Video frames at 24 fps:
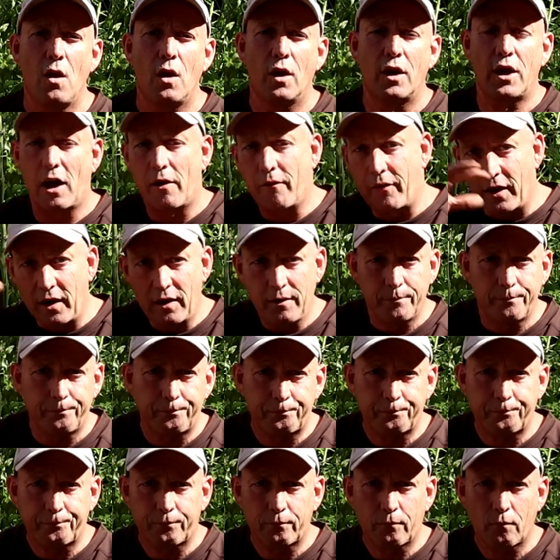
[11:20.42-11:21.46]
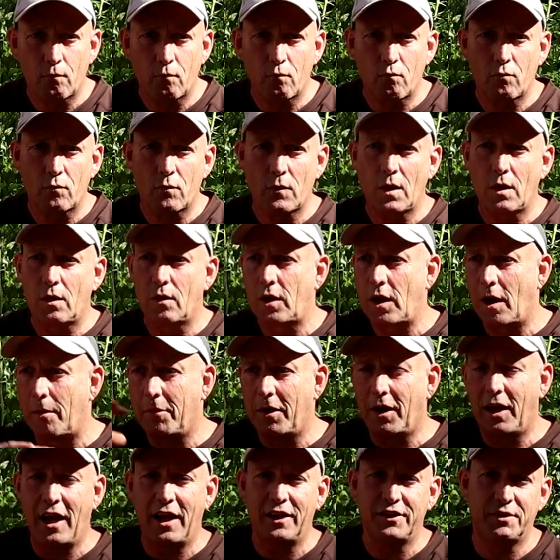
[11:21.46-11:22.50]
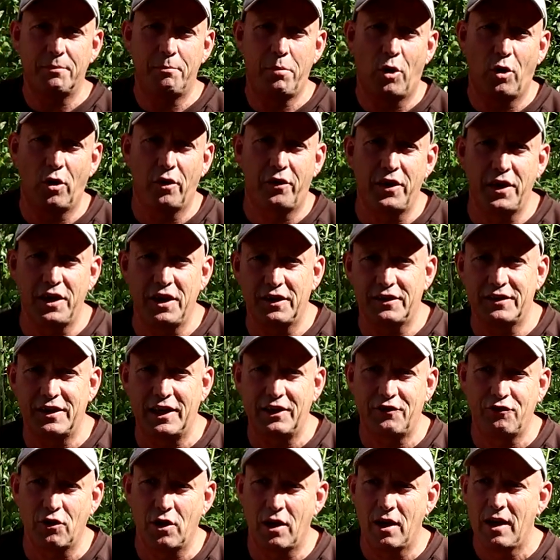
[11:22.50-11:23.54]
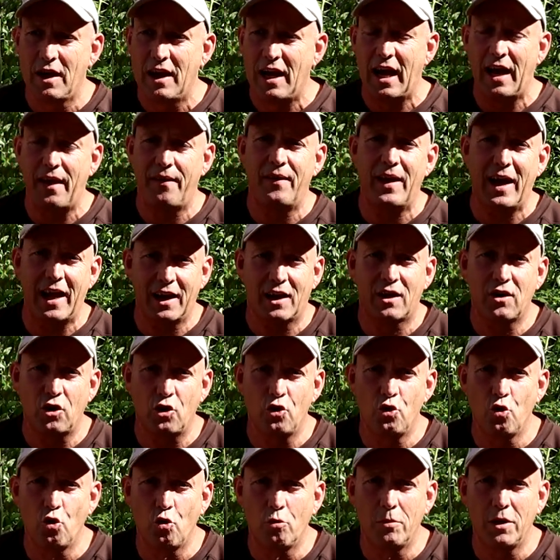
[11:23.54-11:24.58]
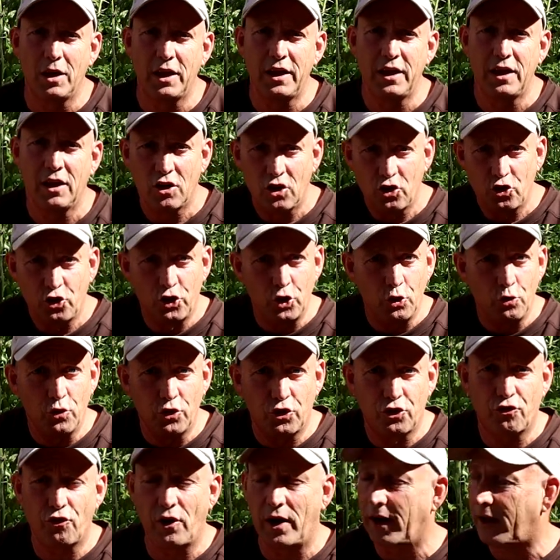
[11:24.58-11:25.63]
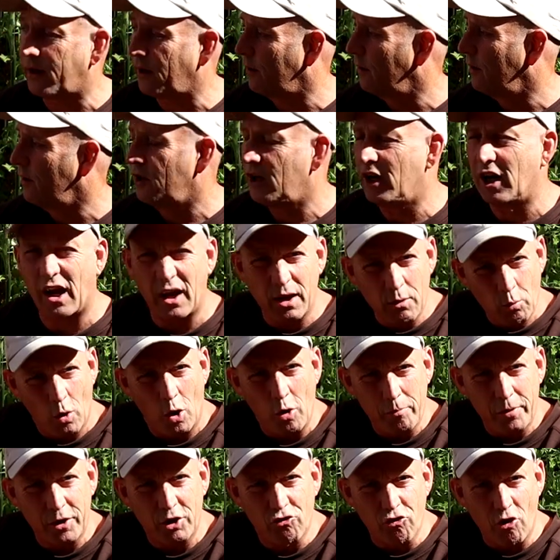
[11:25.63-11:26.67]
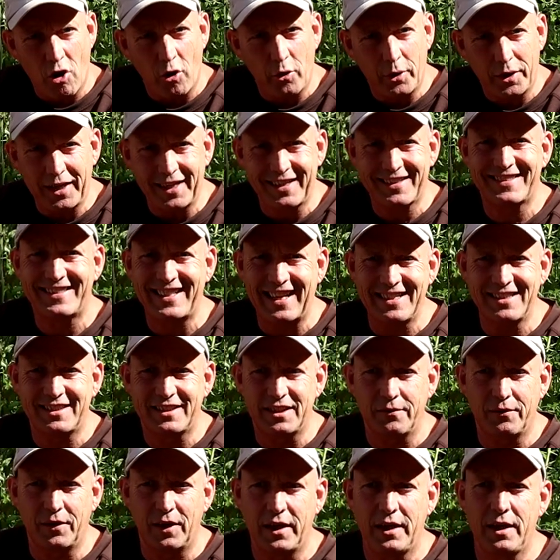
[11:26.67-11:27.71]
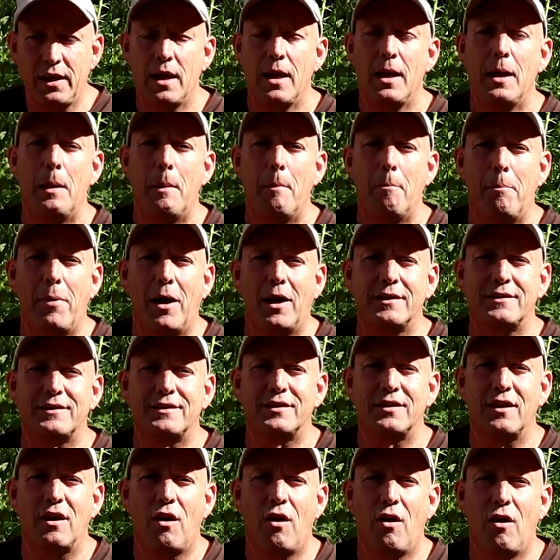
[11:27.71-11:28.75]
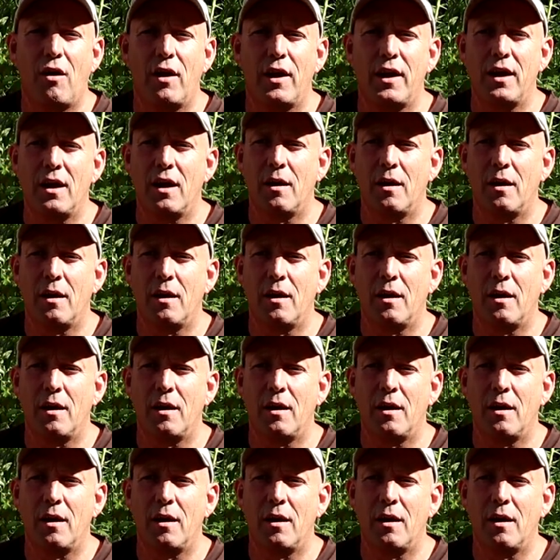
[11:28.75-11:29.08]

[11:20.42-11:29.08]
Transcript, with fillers: cover, a couple of layers of polythene, et cetera, and that can normally do the trick. You know, it won't be growing extensively, but I